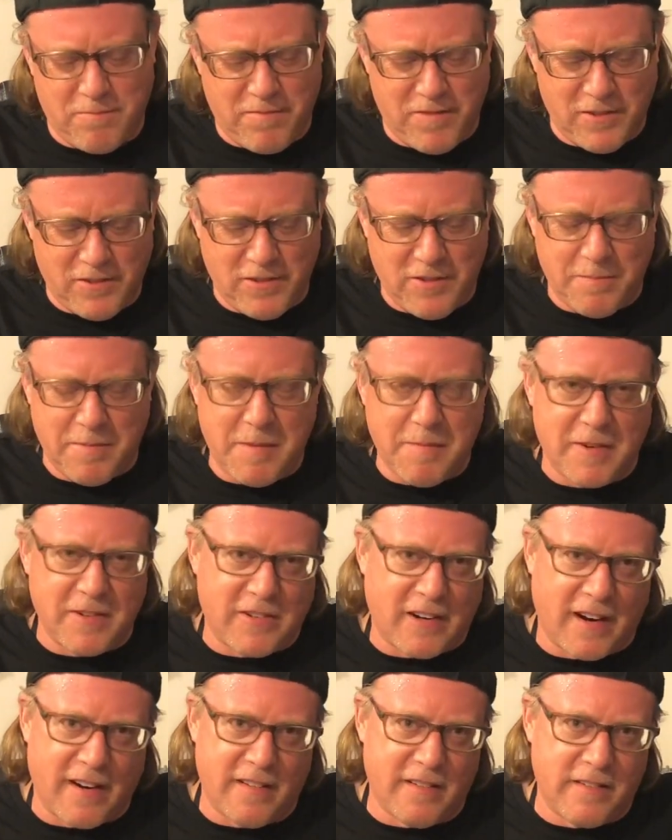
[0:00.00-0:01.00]
should be much
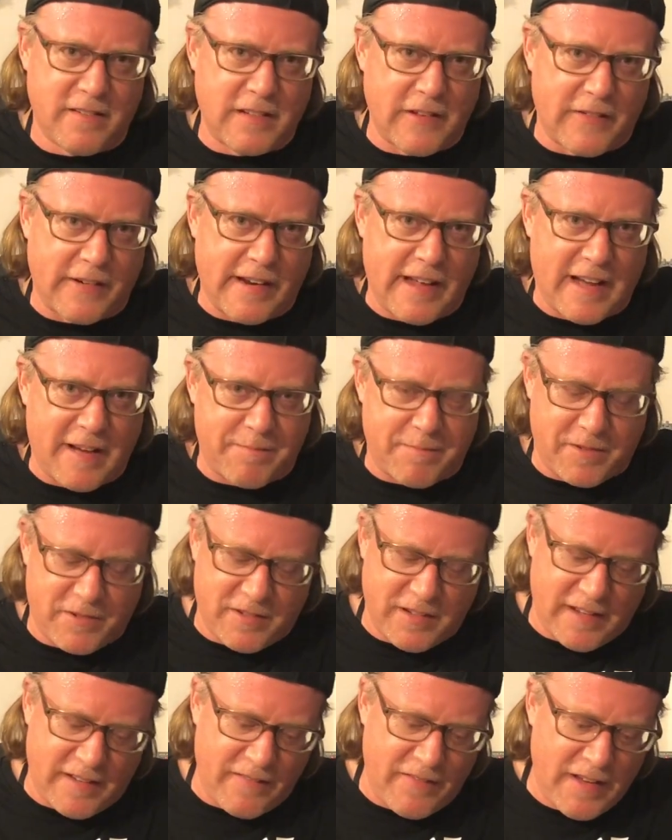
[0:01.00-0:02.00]
higher than
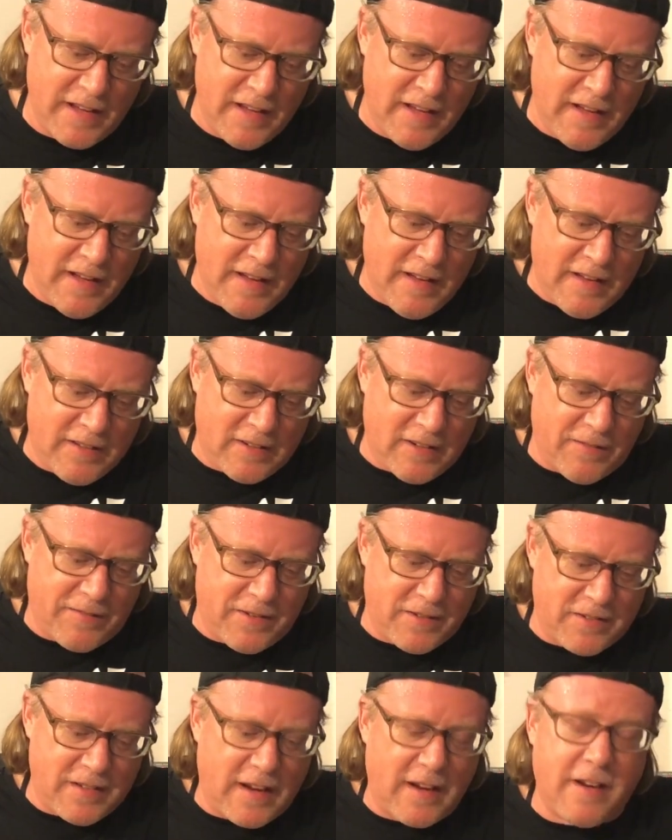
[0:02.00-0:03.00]
7.5%. So if
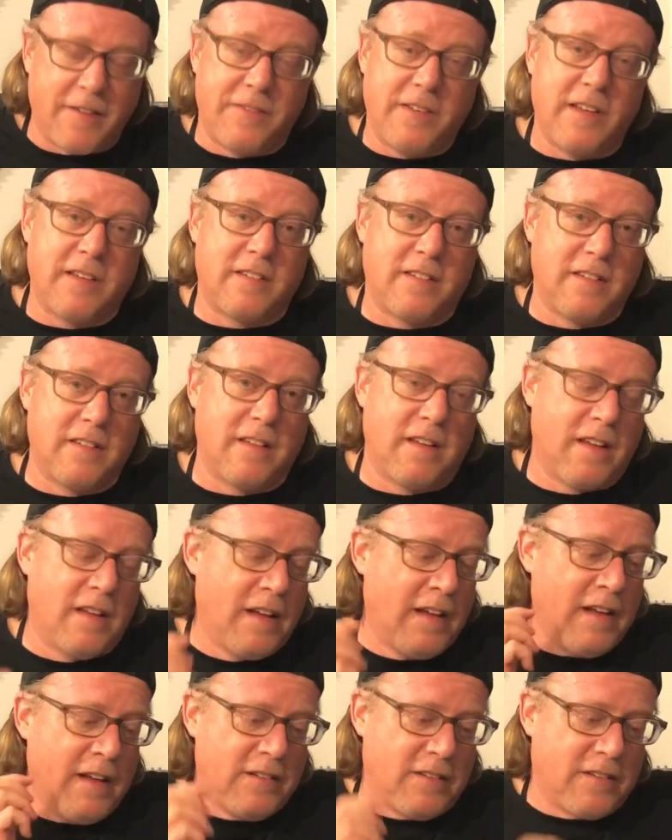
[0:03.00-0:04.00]
there's not enough yeast
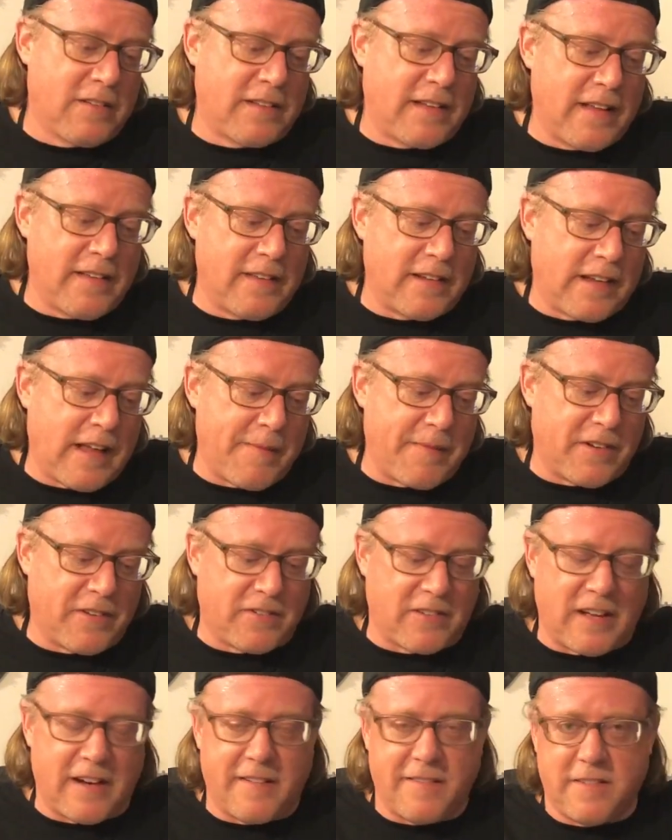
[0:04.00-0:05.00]
just to get in the chemical
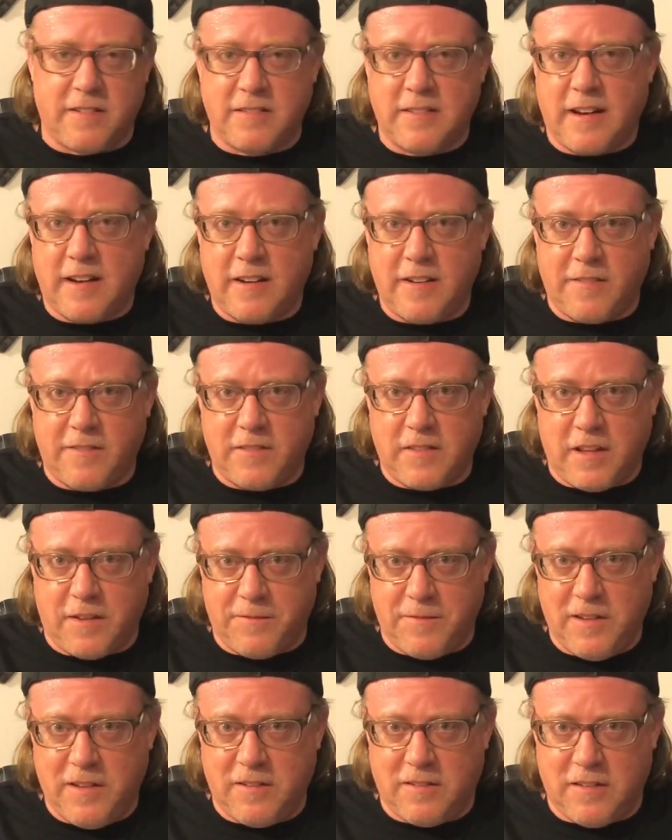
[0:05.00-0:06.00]
side, if there's not
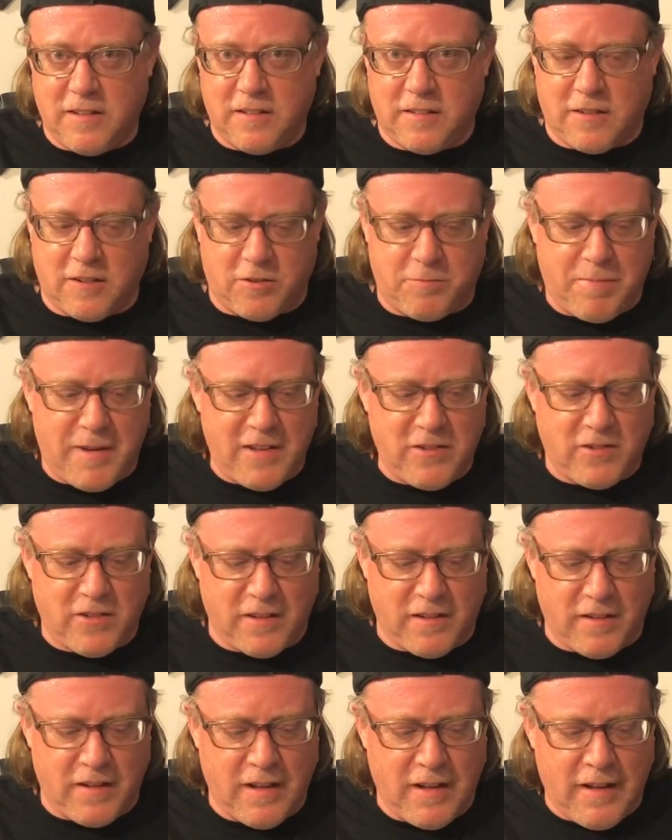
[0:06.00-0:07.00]
enough yeast in
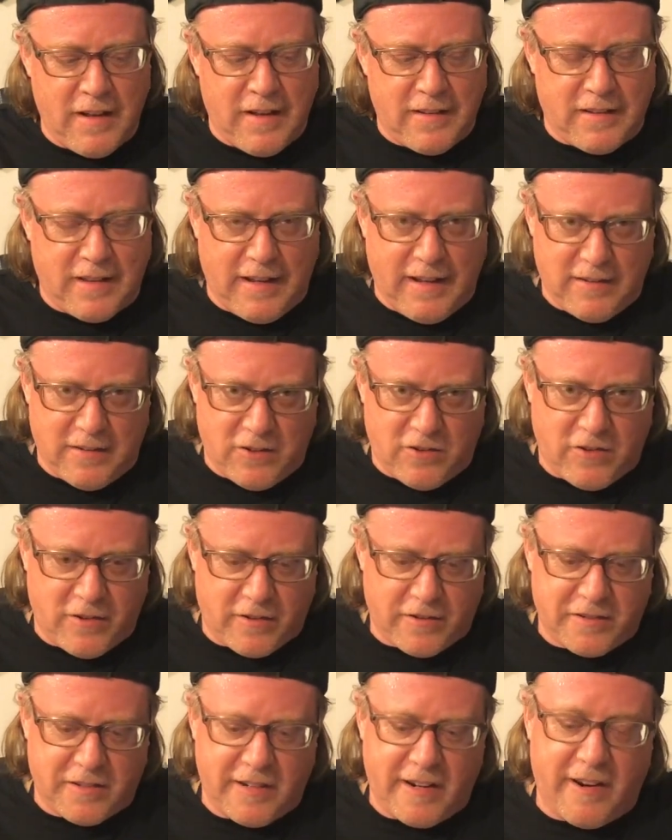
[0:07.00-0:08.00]
suspension to eat the
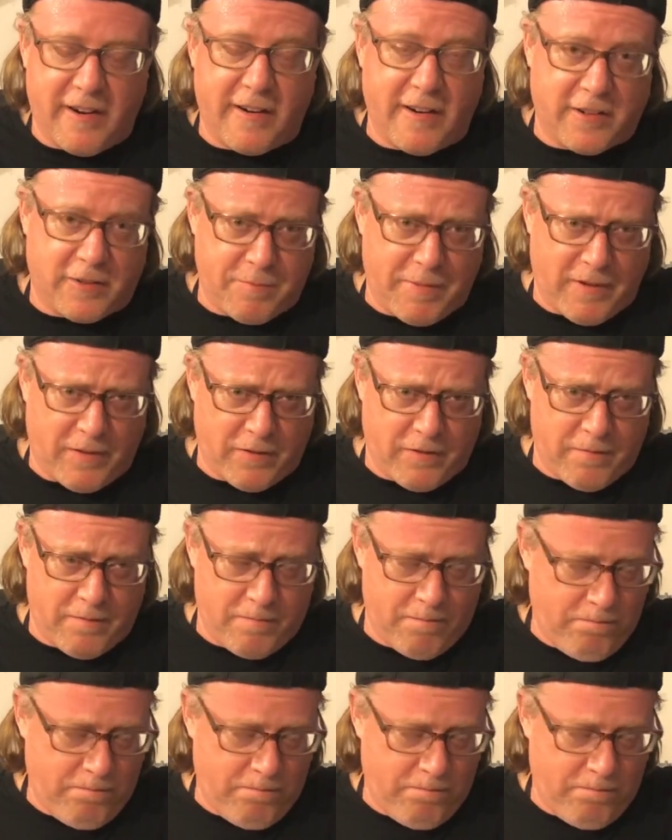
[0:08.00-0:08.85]
sugars in here and expel,